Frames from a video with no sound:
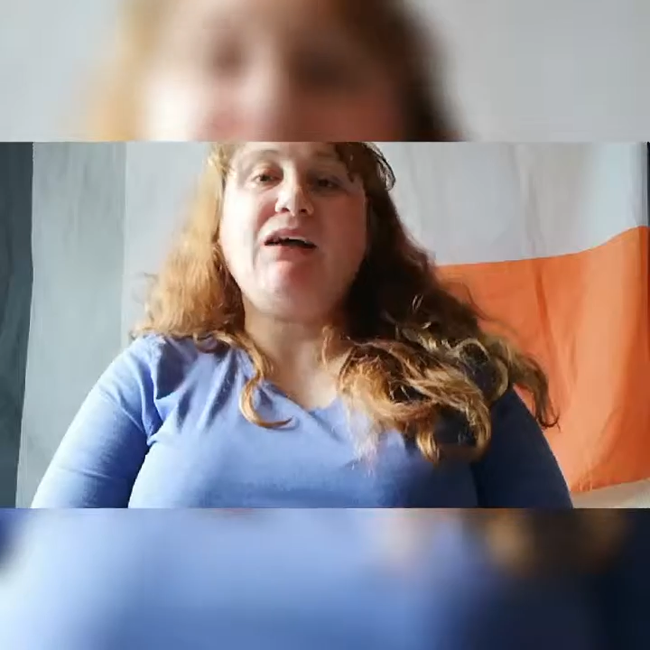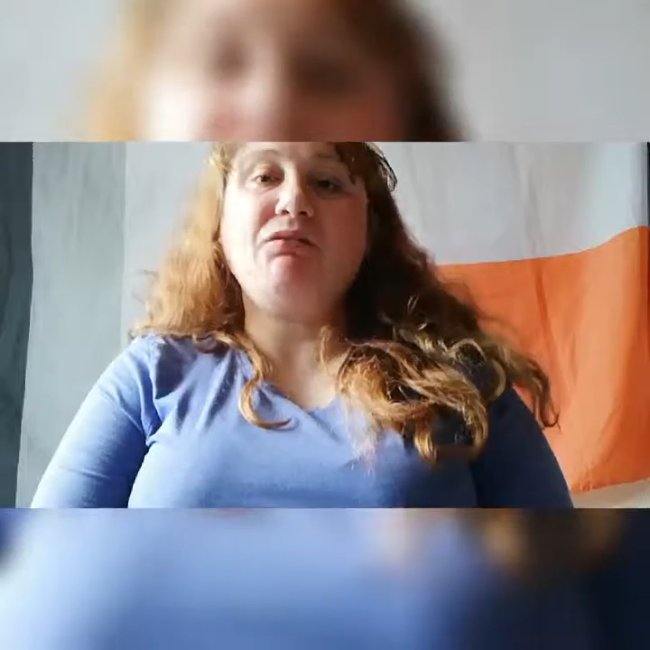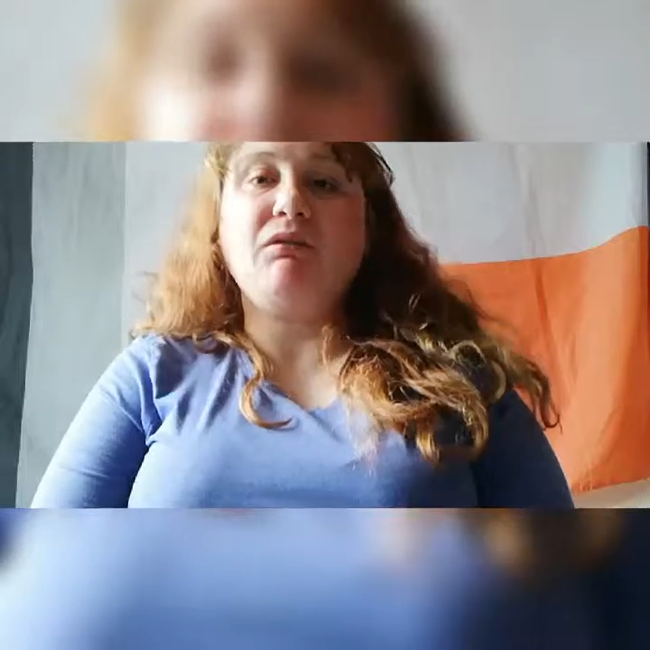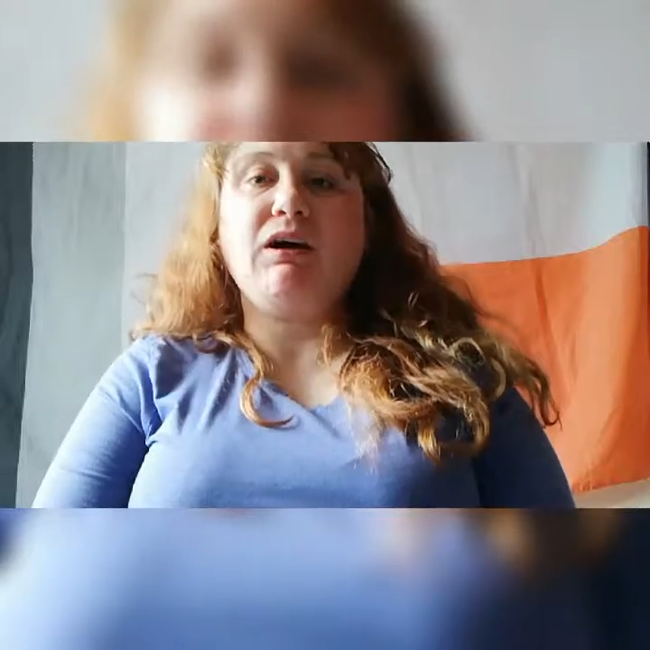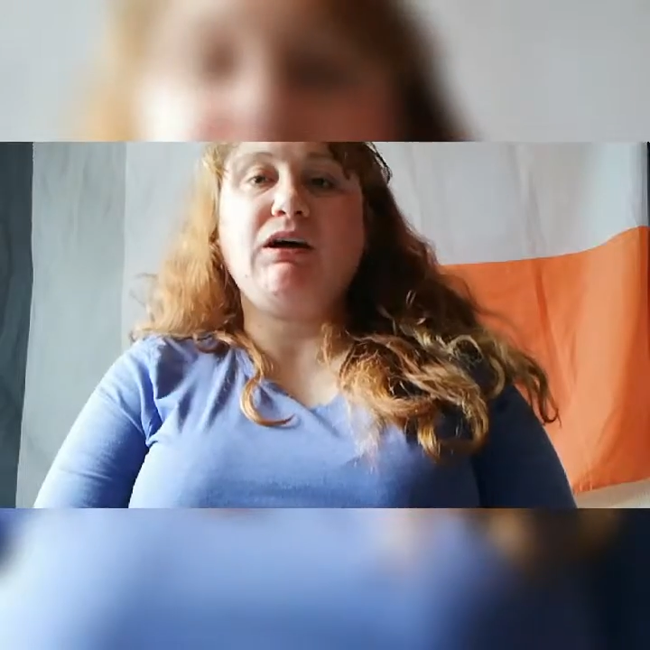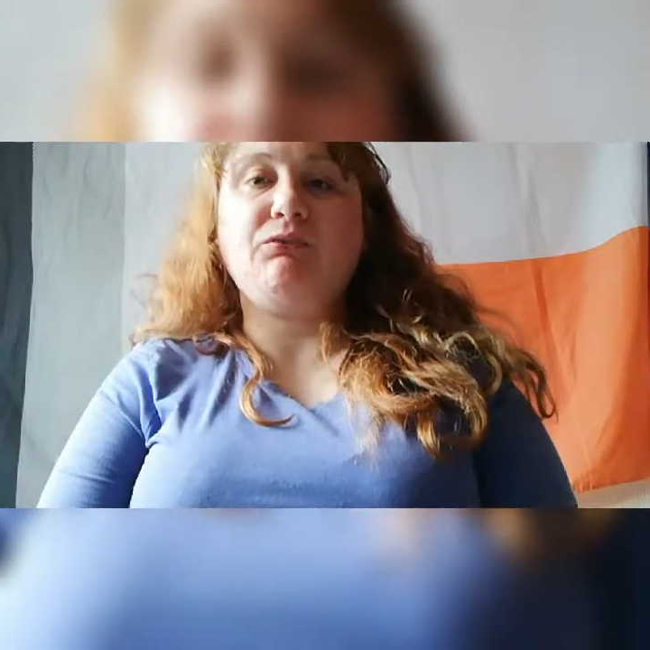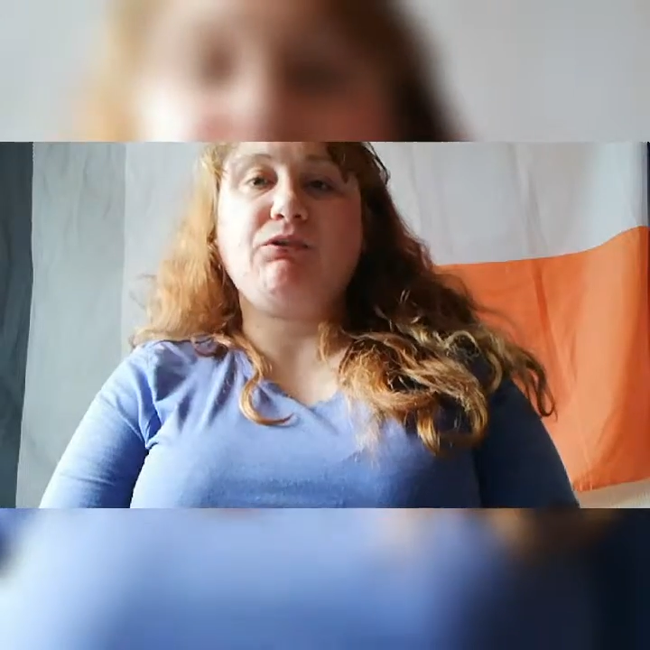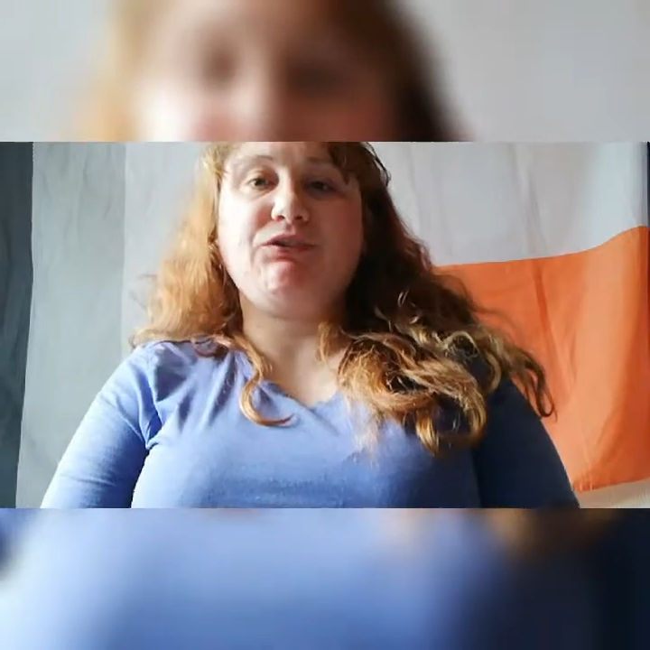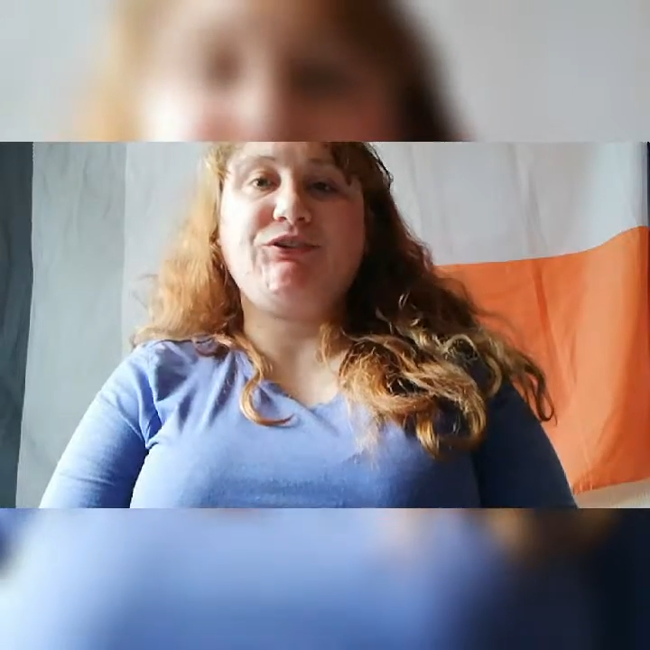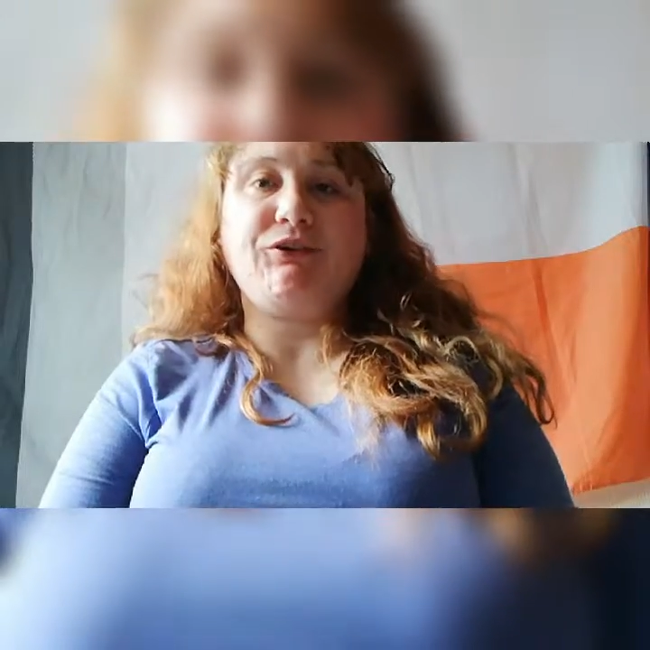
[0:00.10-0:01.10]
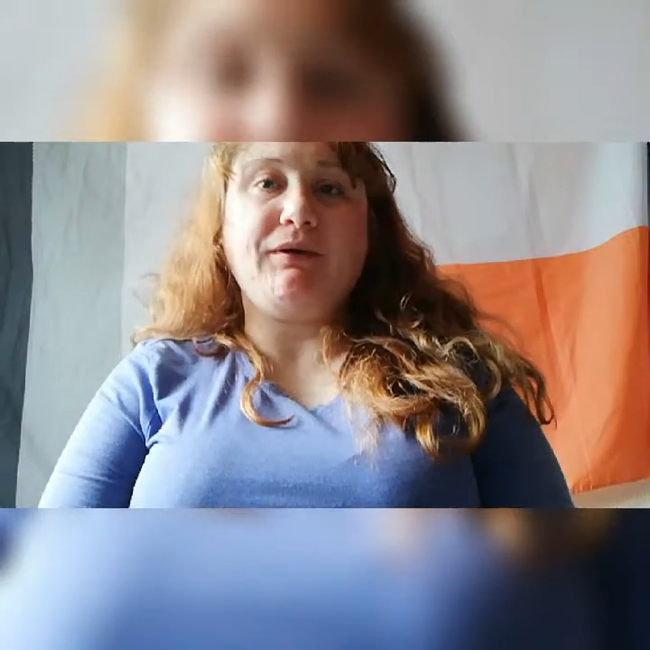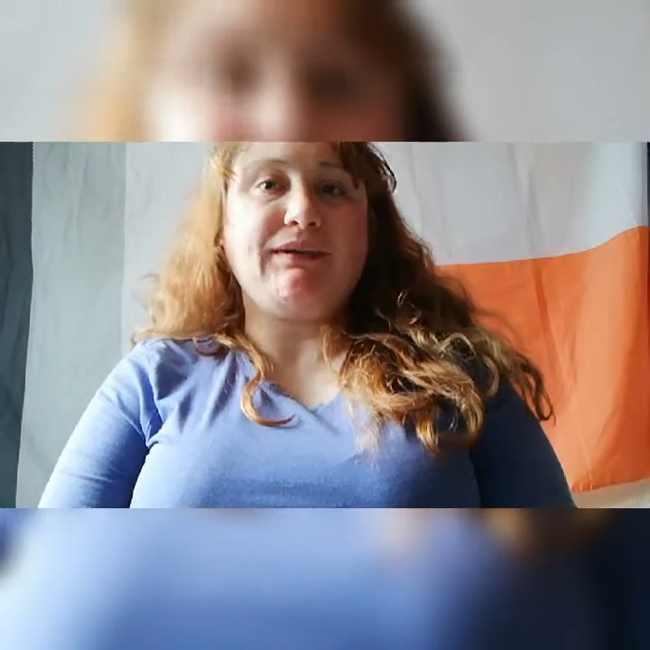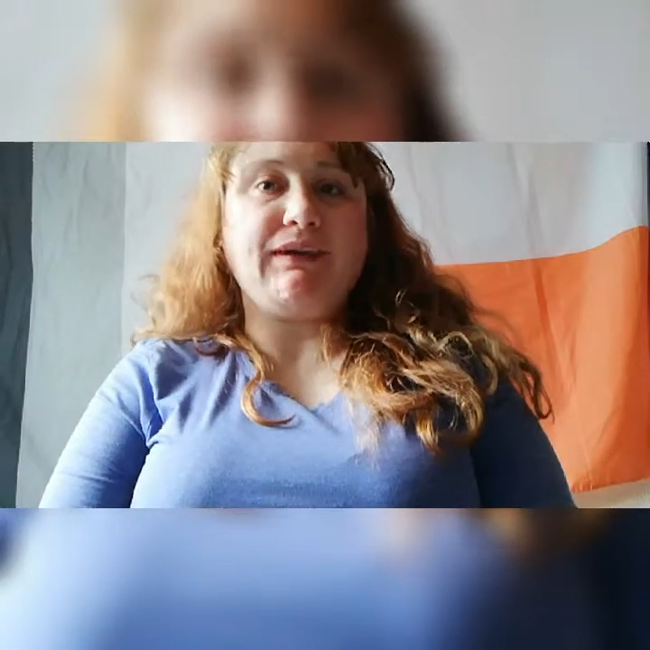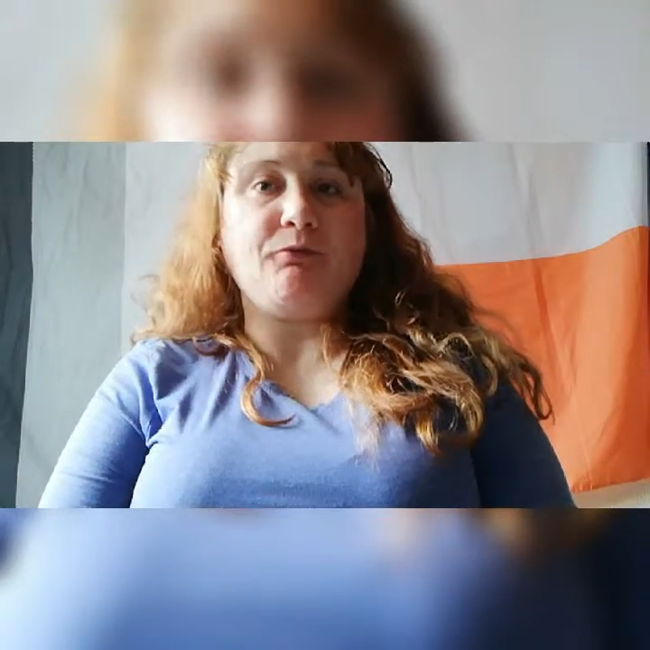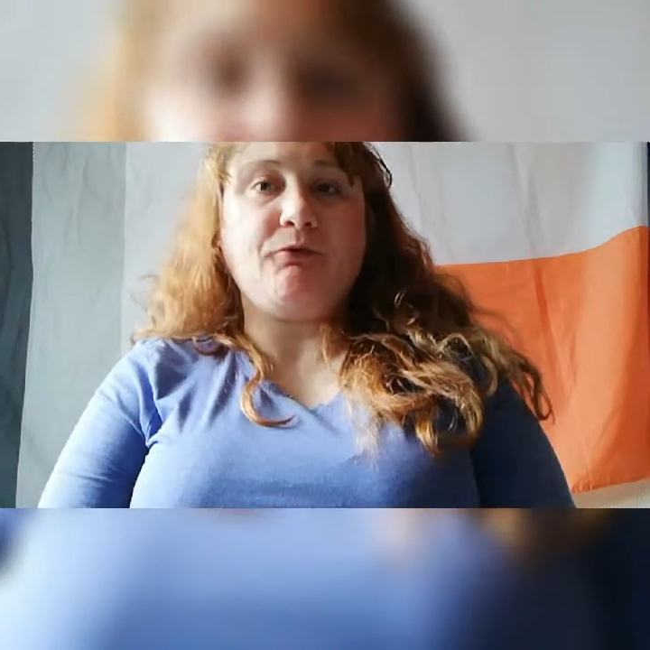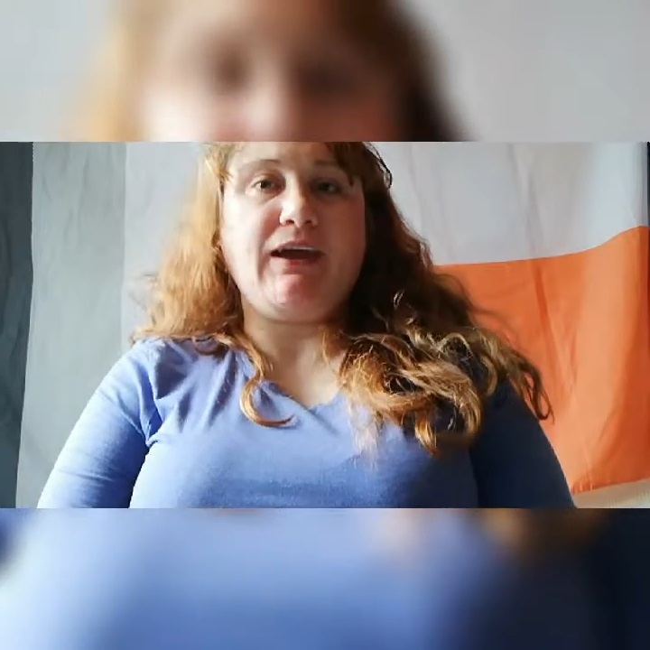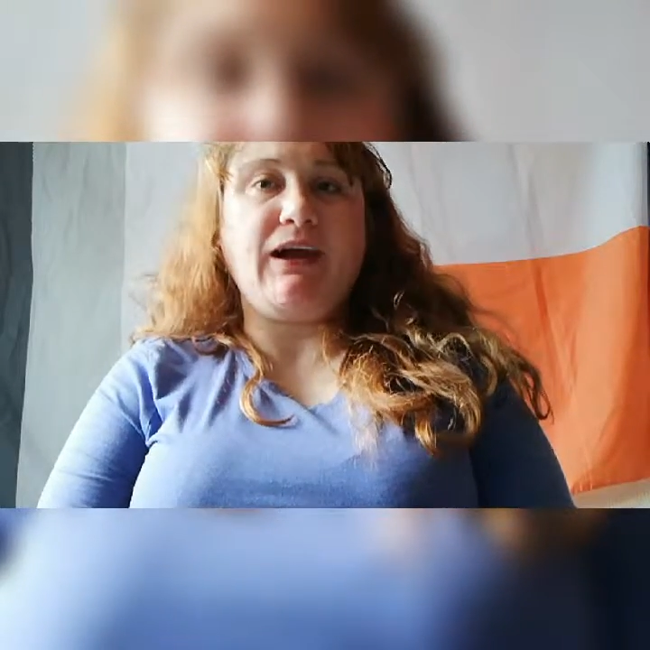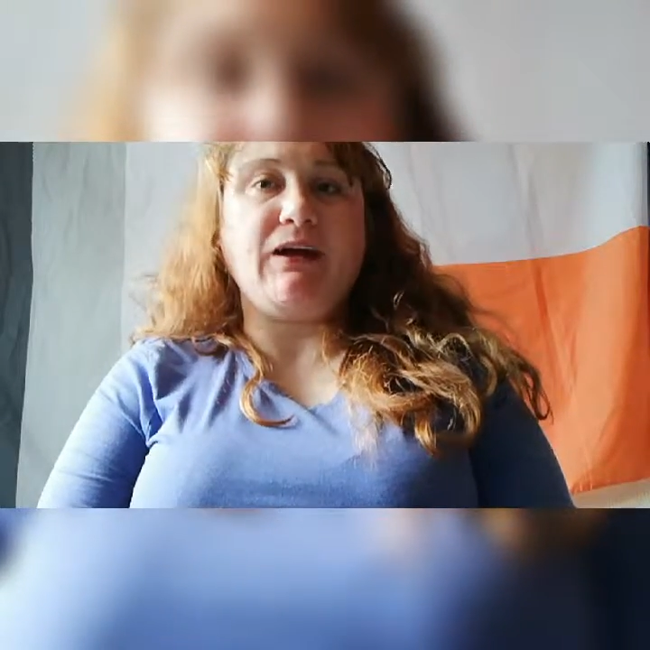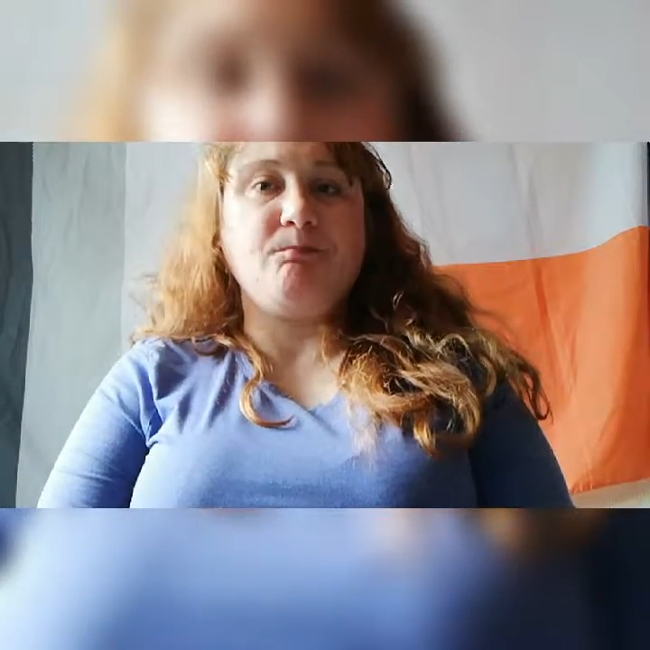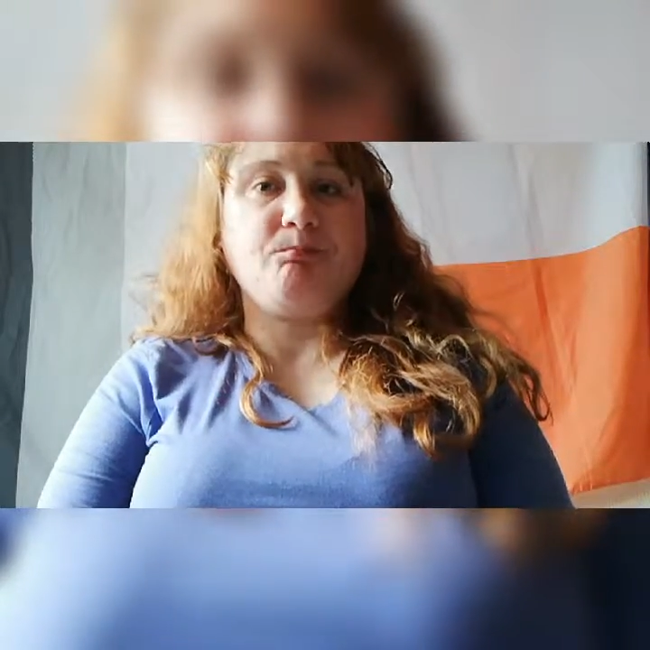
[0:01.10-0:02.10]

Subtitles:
everyone, what's the story? It's Heather here.